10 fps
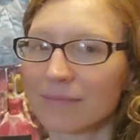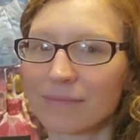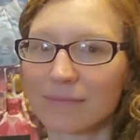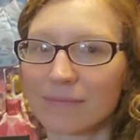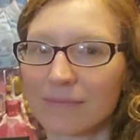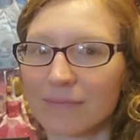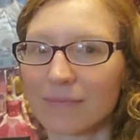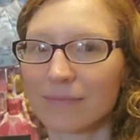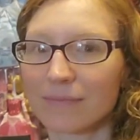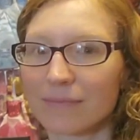
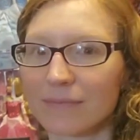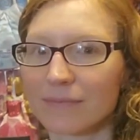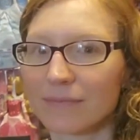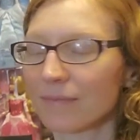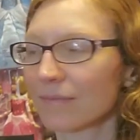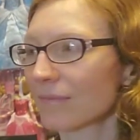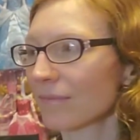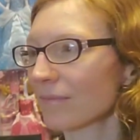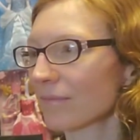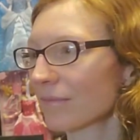
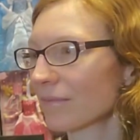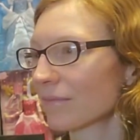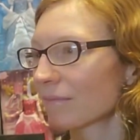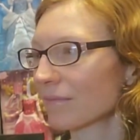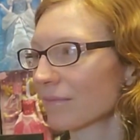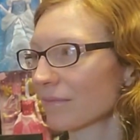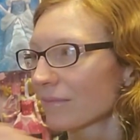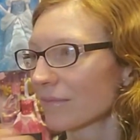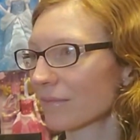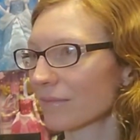
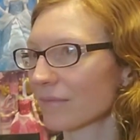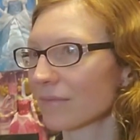[no speech]